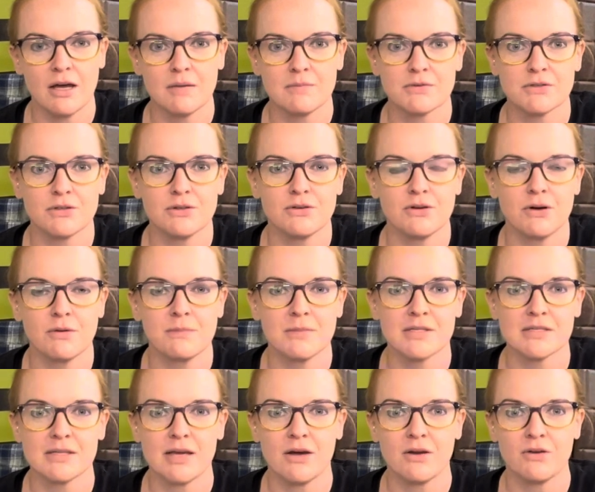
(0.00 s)
so you don't miss
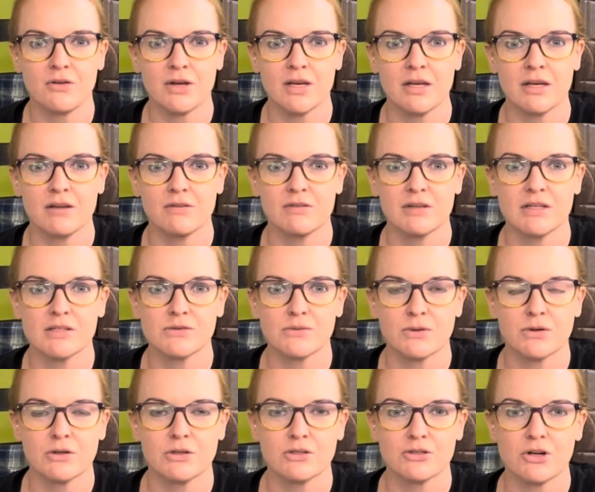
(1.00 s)
out on any of these. We're
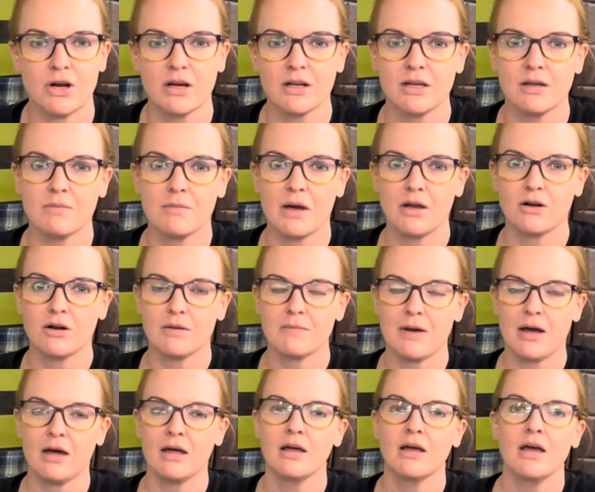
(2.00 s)
going to try to get better
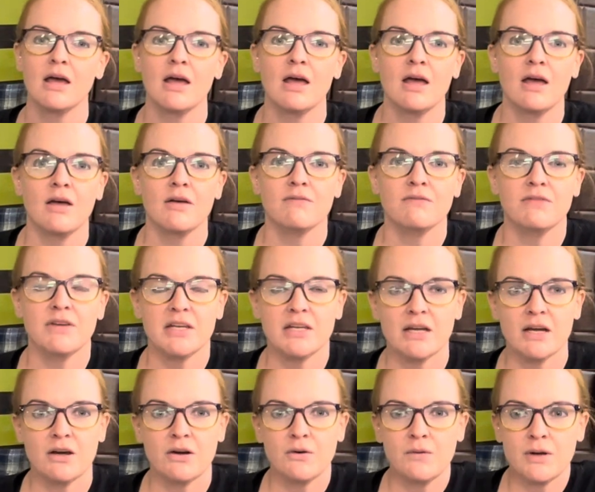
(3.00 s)
about
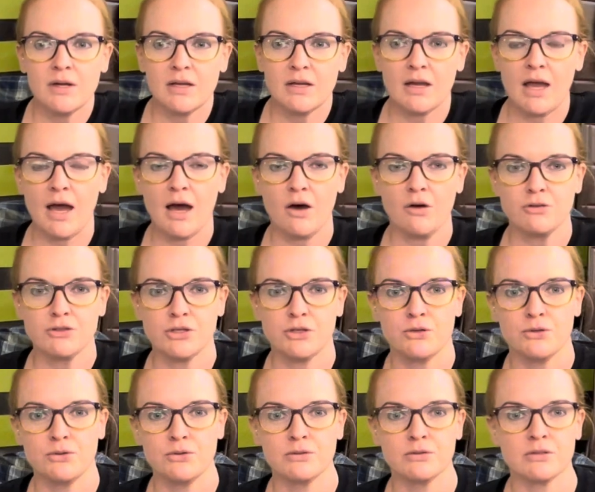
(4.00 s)
videoing
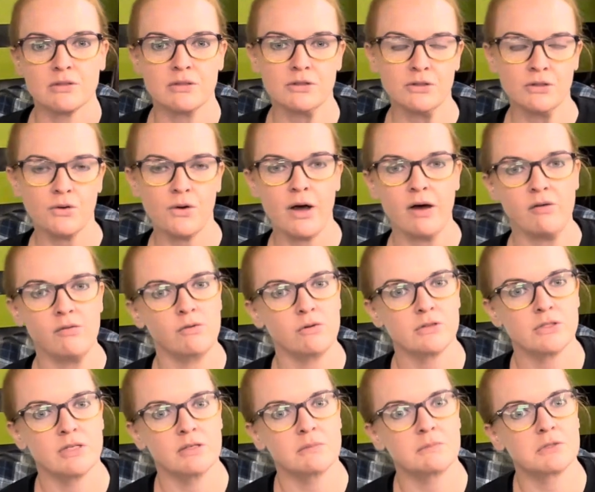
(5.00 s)
how-tos and little helpful
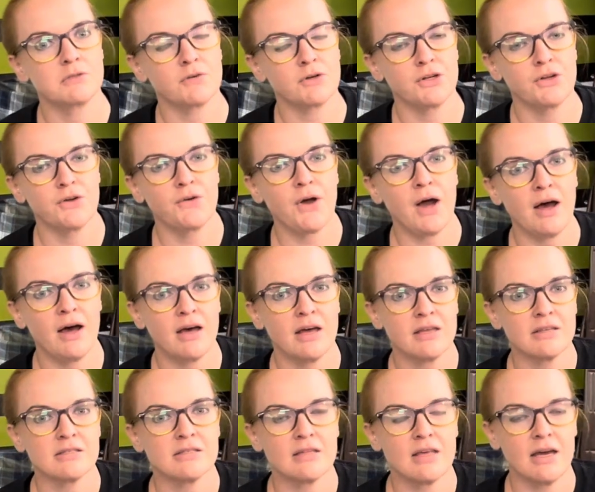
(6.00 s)
tips for you
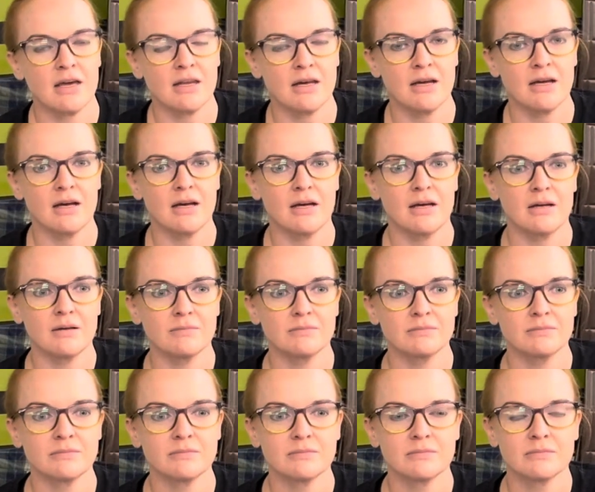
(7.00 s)
guys that
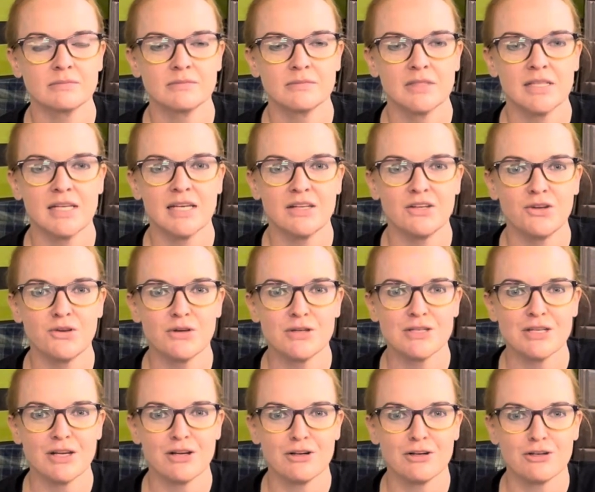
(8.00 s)
get new
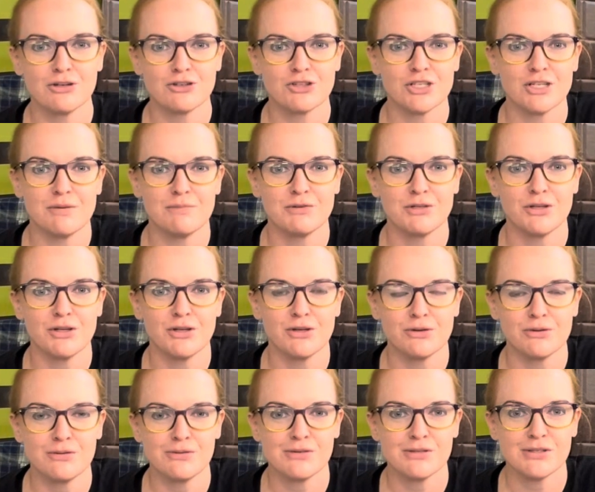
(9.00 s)
interiors shipped to
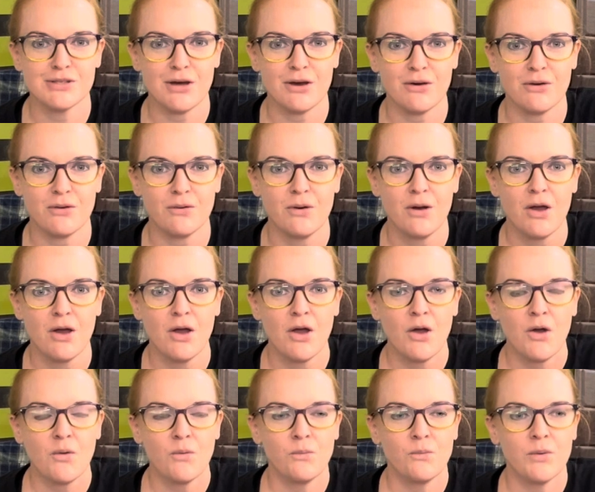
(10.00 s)
you. So
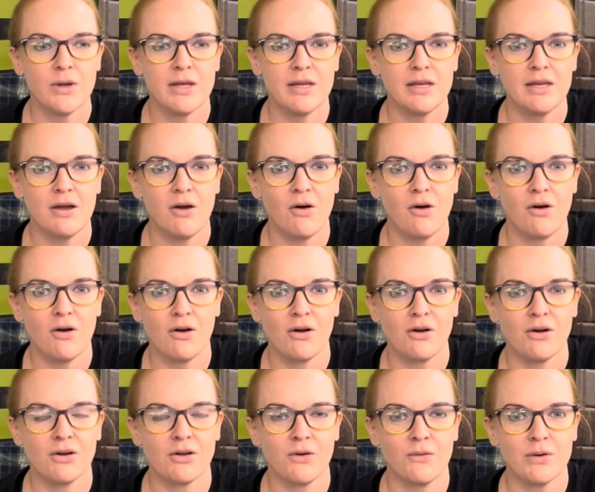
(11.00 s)
we
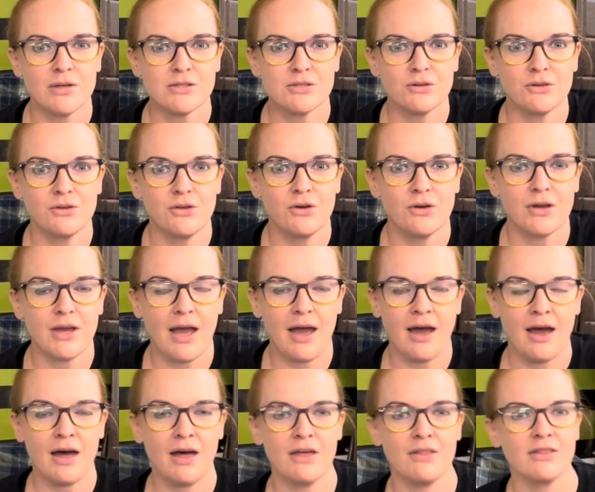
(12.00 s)
are going to look
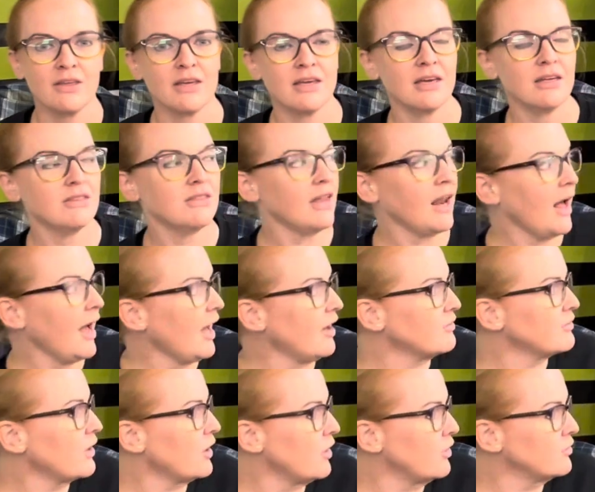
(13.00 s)
at the kit that I
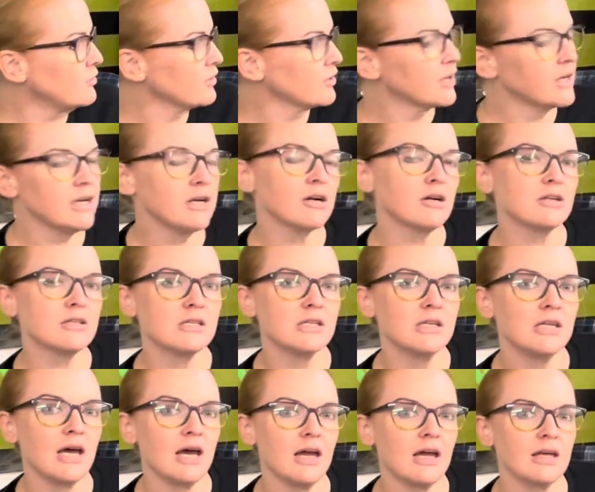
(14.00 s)
have over here
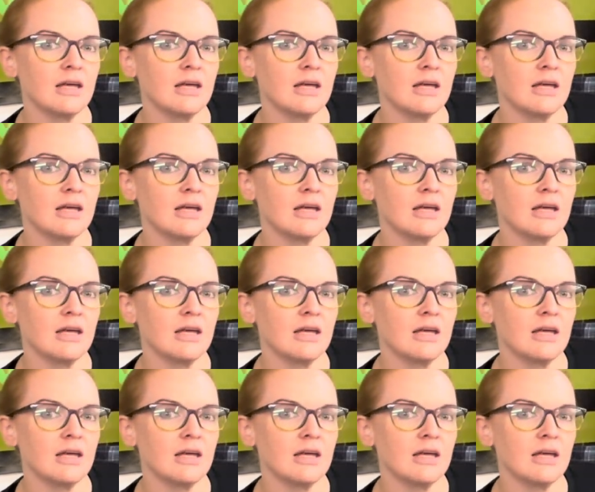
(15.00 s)
today.